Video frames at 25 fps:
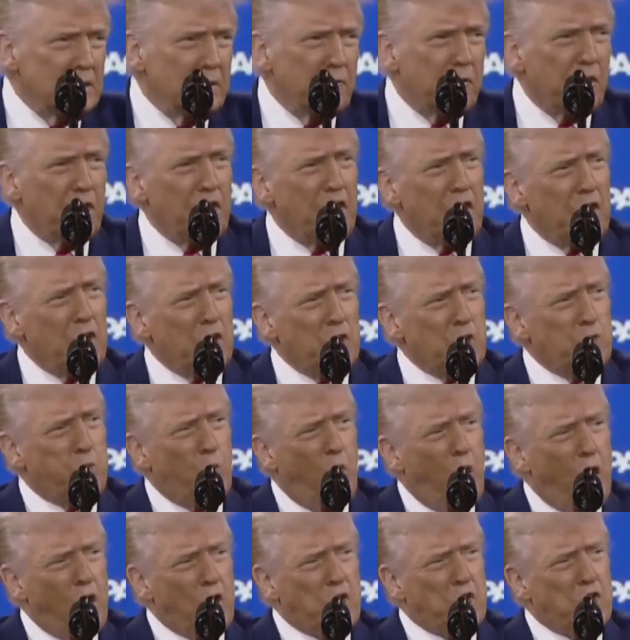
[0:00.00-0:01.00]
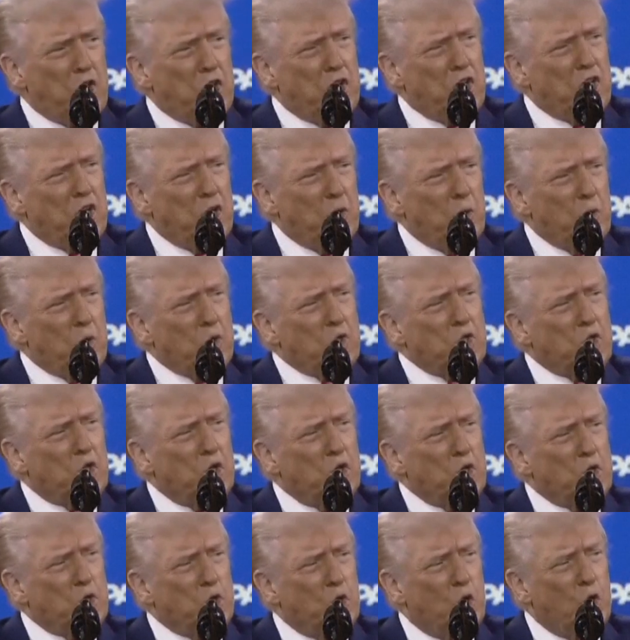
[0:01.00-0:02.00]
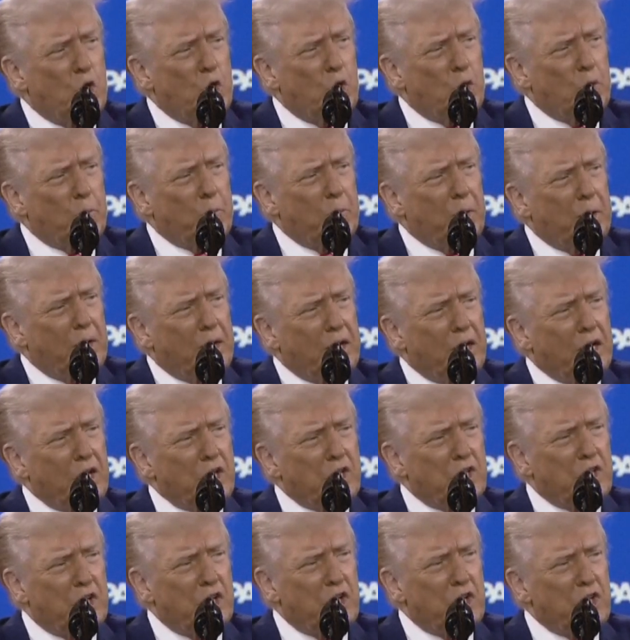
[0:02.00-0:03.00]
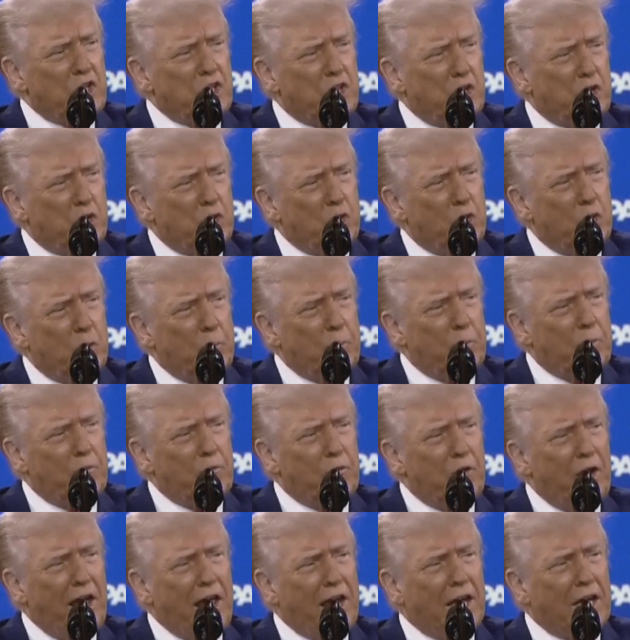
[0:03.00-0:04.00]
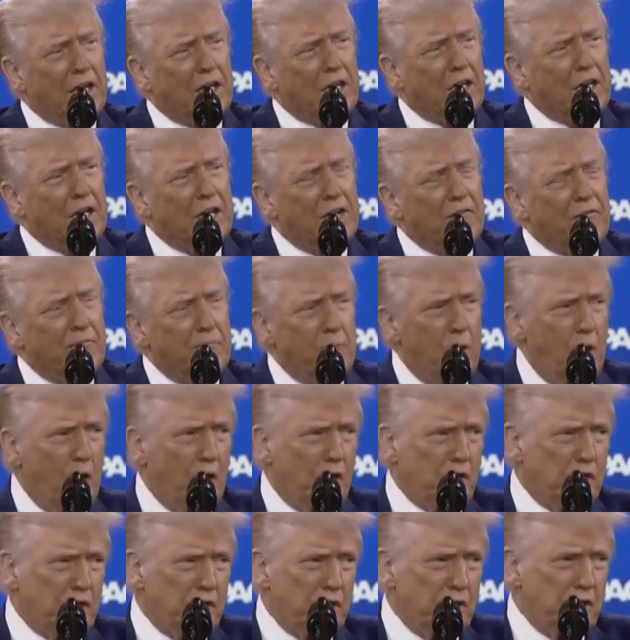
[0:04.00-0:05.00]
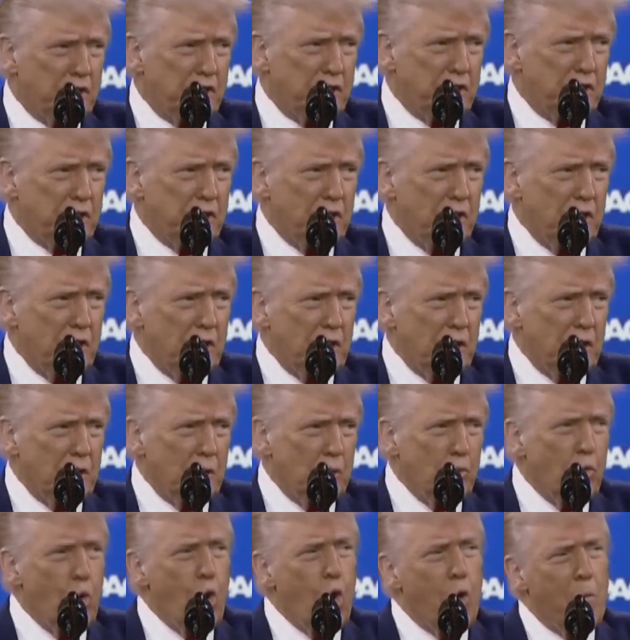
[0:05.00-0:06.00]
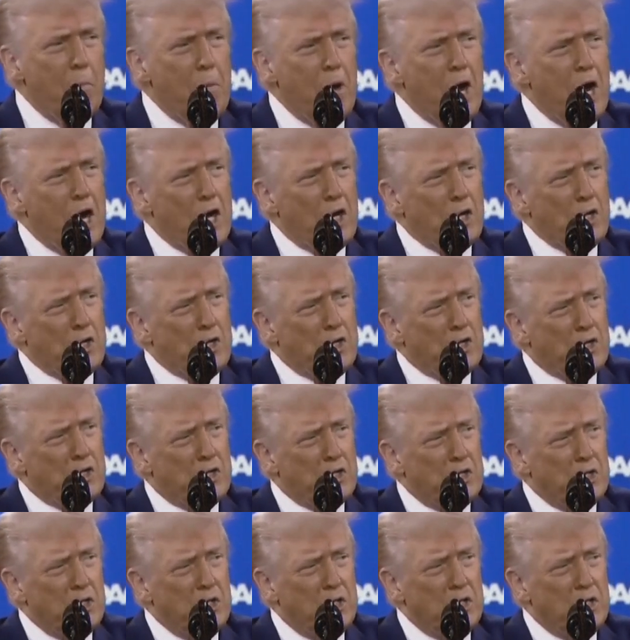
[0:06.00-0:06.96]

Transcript: For years, Washington was controlled by a sinister group of radical left Marxists, warmongers,